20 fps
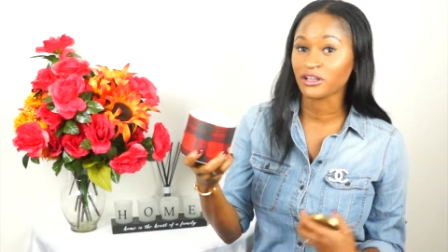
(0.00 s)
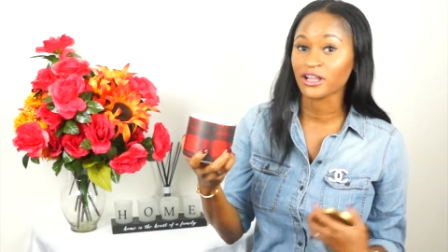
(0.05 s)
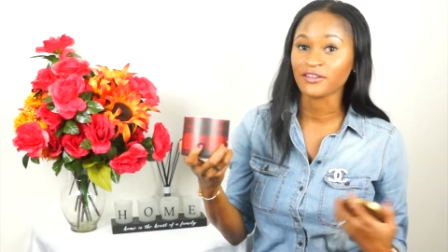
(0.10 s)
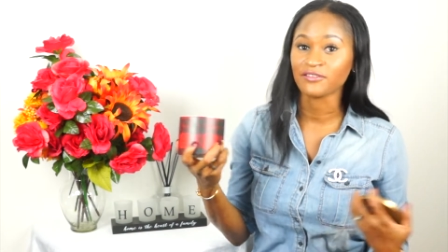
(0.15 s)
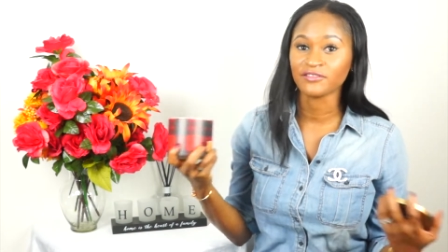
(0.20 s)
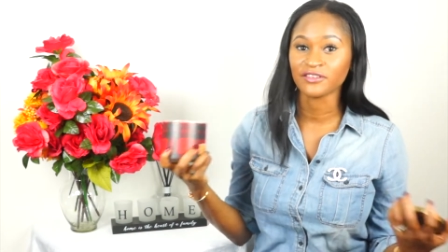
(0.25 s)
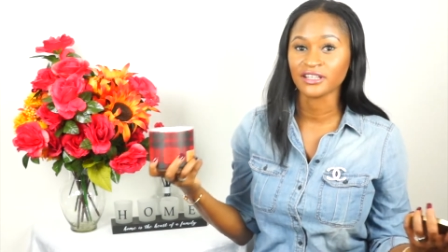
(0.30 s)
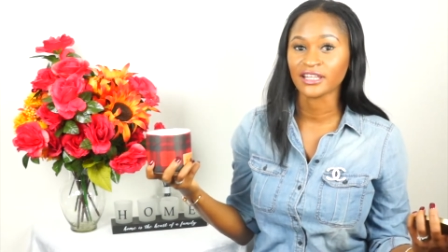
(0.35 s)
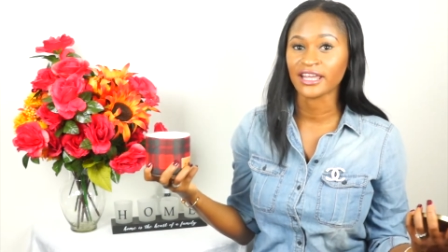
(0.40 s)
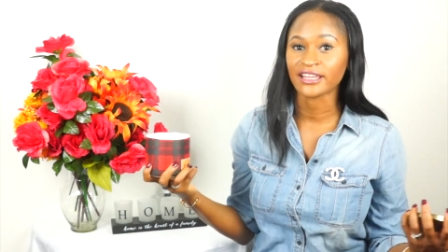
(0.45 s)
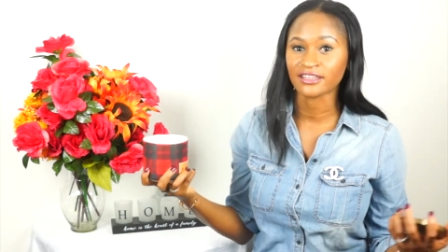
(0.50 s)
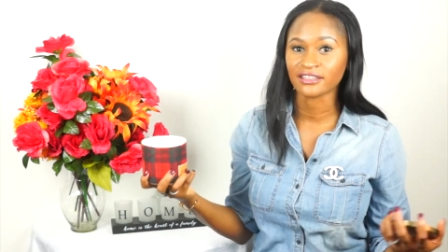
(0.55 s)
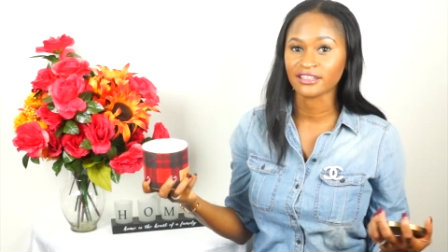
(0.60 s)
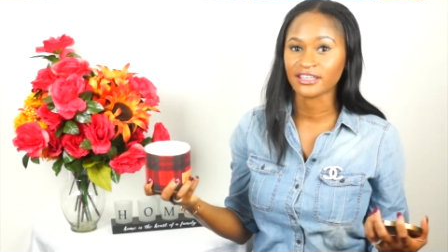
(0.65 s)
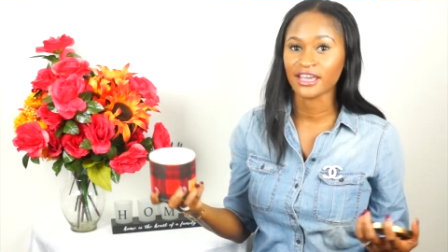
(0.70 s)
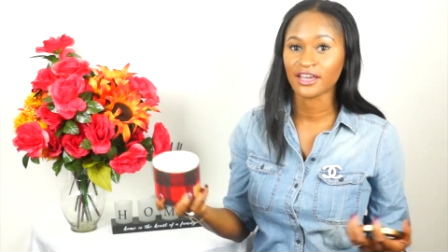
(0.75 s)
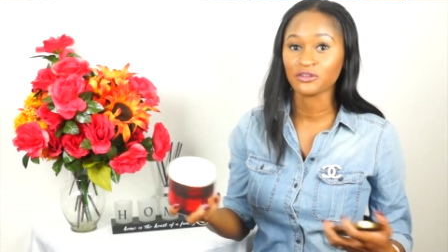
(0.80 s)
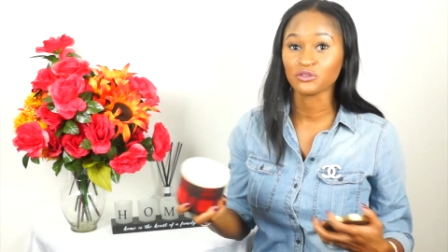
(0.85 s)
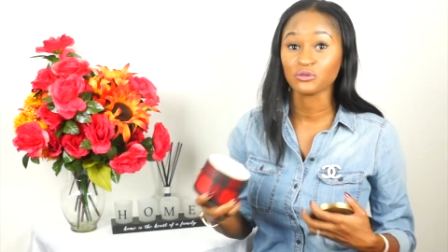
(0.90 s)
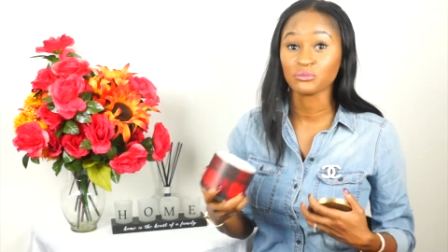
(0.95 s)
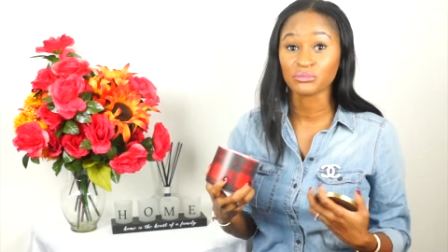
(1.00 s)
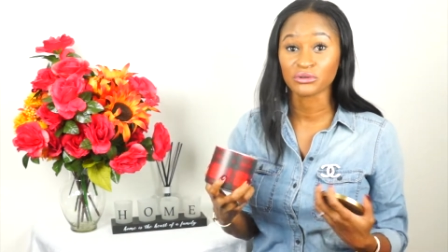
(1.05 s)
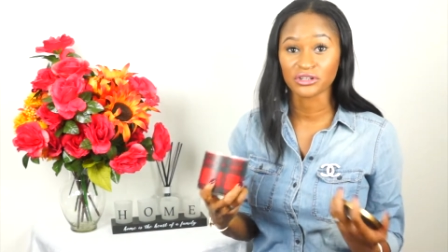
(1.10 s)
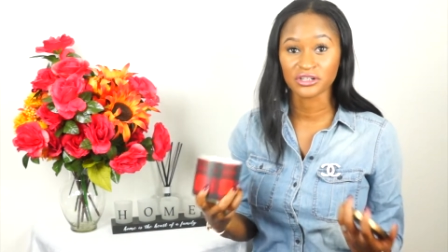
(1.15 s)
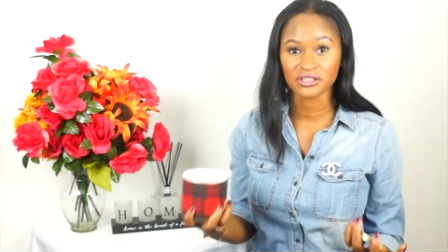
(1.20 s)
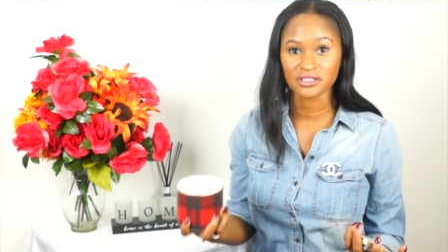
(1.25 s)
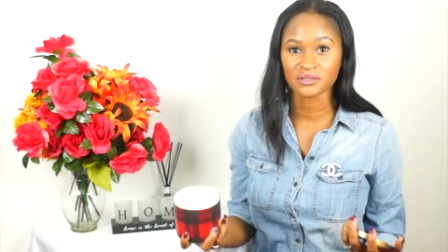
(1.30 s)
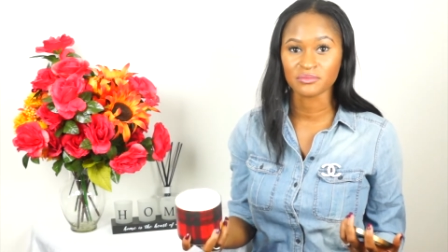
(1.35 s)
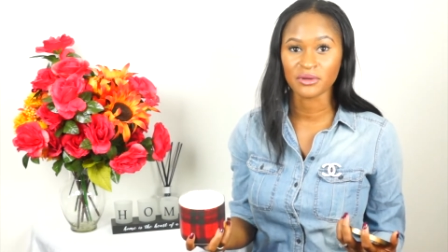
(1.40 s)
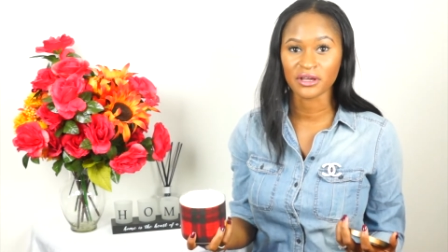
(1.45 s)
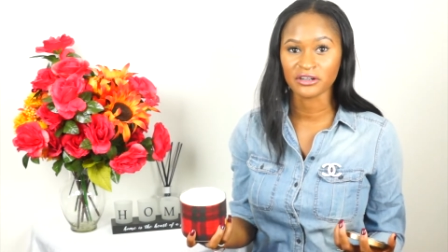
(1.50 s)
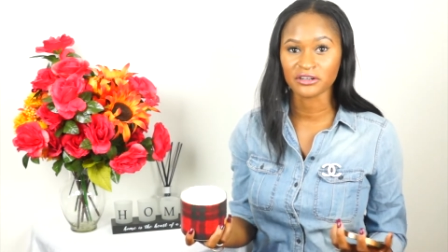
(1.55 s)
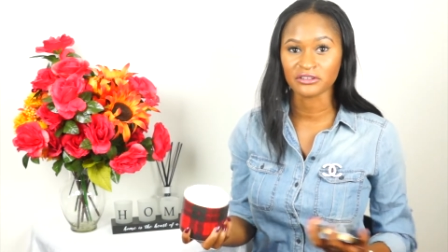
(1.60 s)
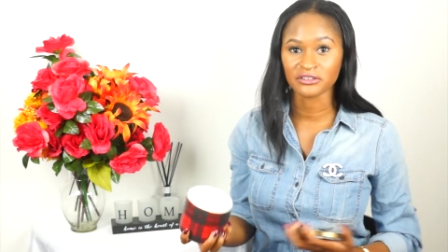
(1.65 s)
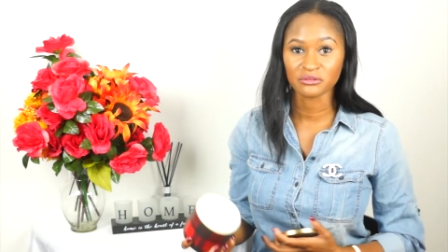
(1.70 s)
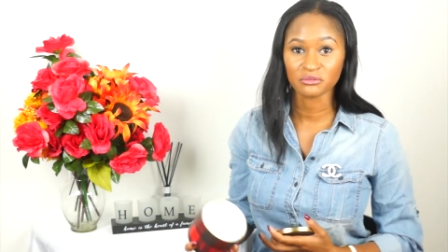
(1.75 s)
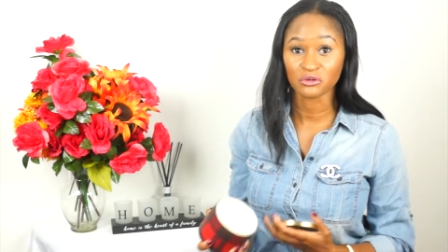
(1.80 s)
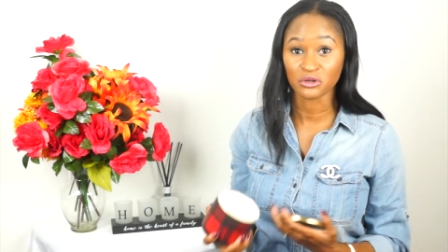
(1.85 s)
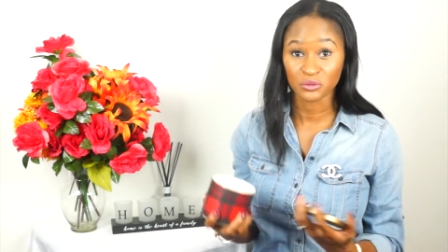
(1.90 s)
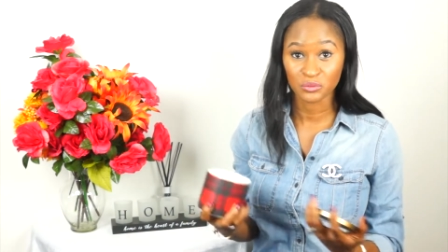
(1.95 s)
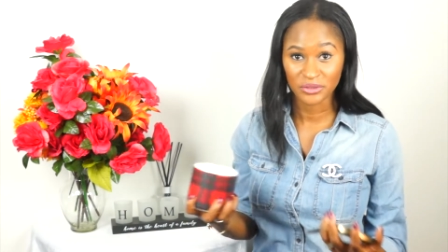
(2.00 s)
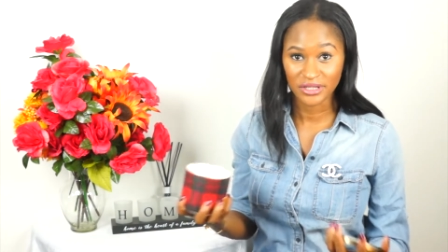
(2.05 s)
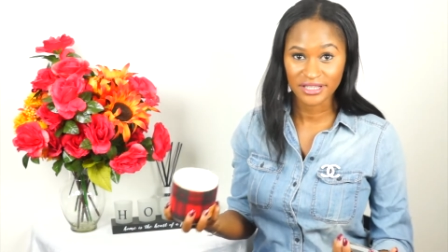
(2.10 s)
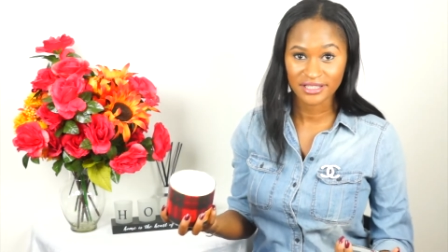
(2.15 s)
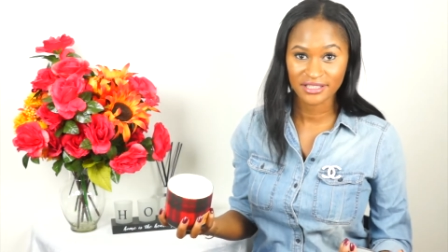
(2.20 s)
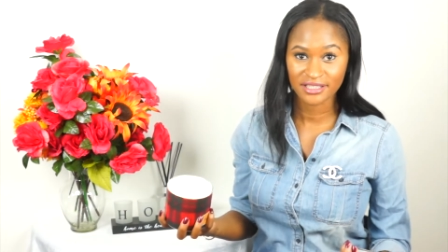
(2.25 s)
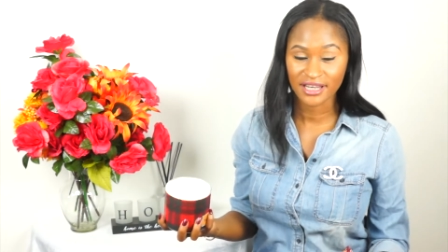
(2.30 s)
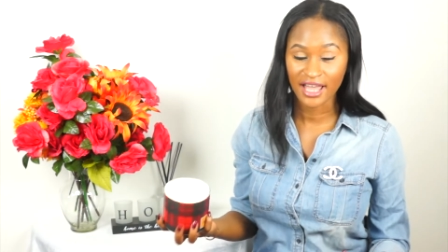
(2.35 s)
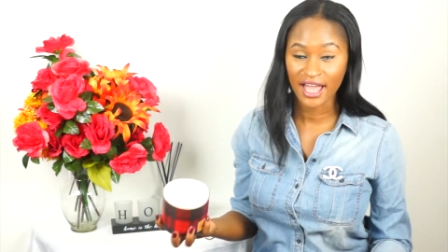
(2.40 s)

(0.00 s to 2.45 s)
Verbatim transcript: I feel like the candle burns better the more weeks it